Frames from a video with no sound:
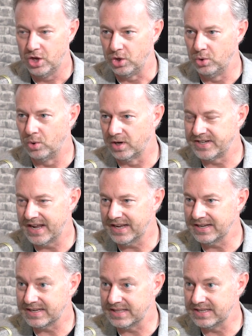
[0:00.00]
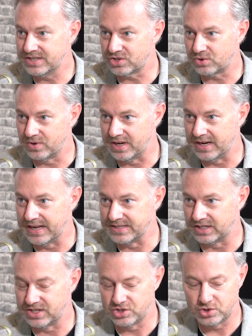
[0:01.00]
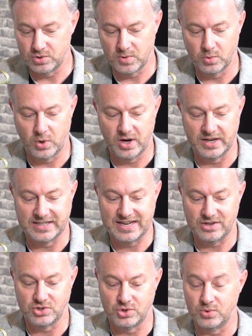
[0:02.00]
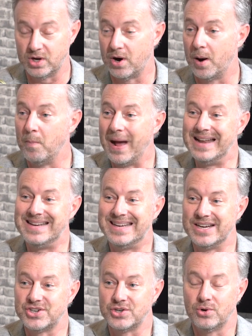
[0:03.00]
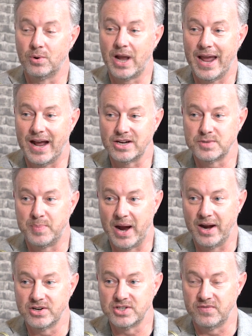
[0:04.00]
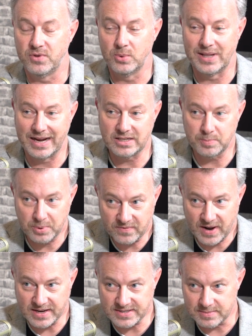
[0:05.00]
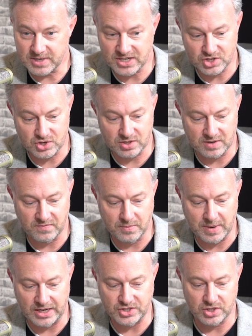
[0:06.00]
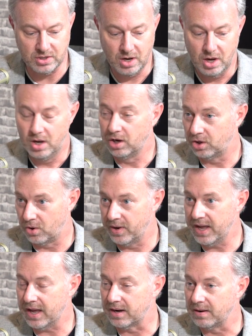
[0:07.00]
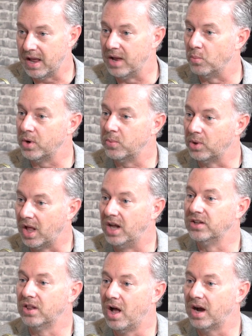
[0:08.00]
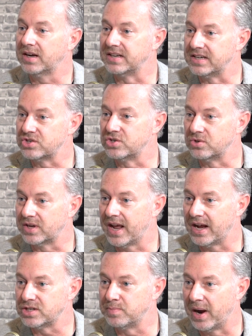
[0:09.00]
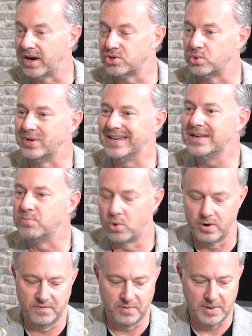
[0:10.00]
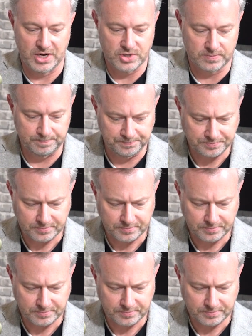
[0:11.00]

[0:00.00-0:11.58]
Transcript: You are taken to this screen as a consumer where it tells you there are additional cash buyers. And if you would like to provide some additional information, go ahead and we will unlock additional cash buyers who need more information.